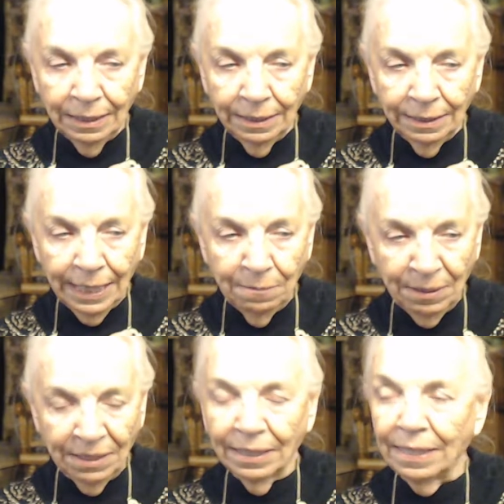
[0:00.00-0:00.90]
they
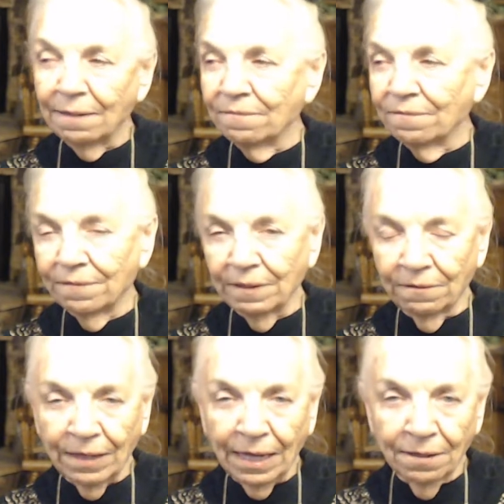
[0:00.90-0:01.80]
believe
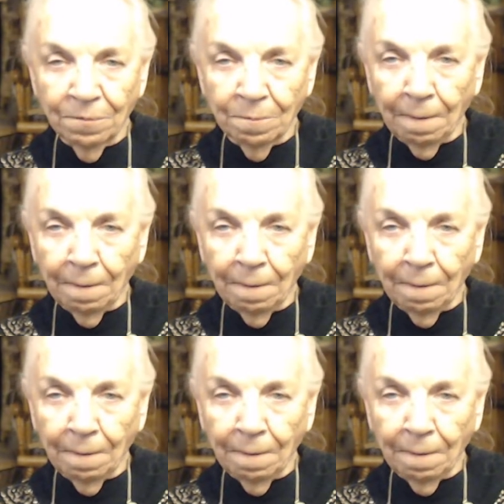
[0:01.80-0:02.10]
that